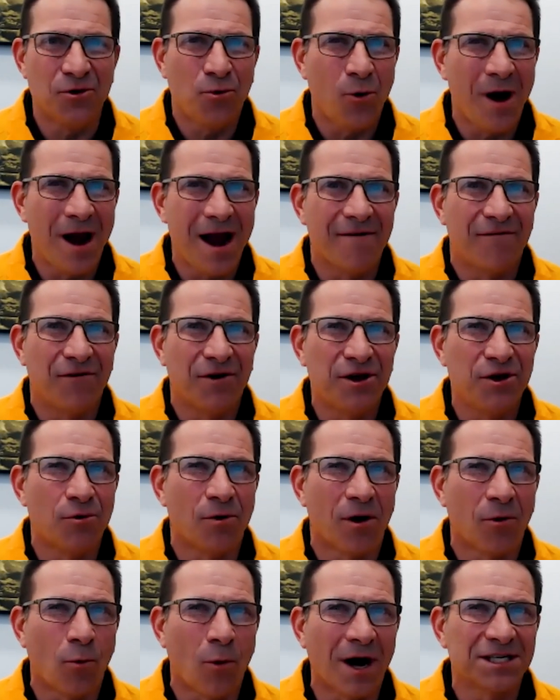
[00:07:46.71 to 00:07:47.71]
wherever you
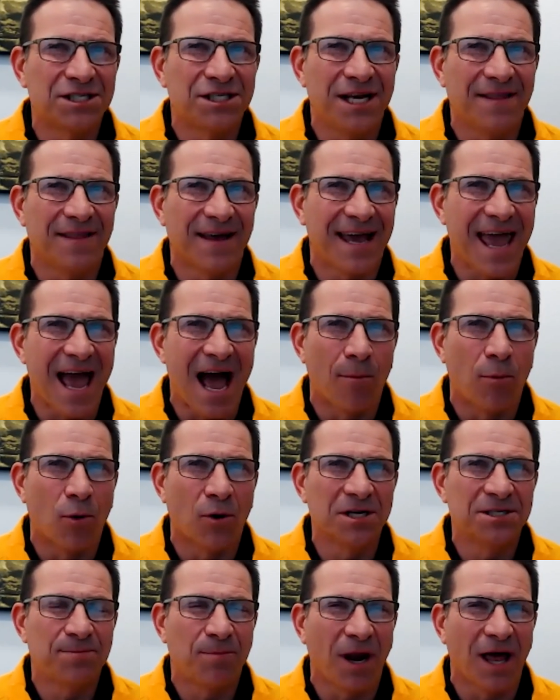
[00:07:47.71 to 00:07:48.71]
are watching the
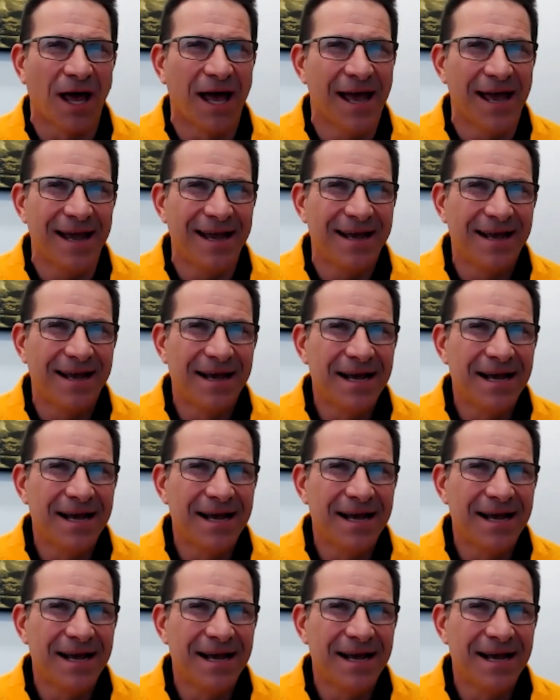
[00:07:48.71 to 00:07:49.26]
Cowboys play.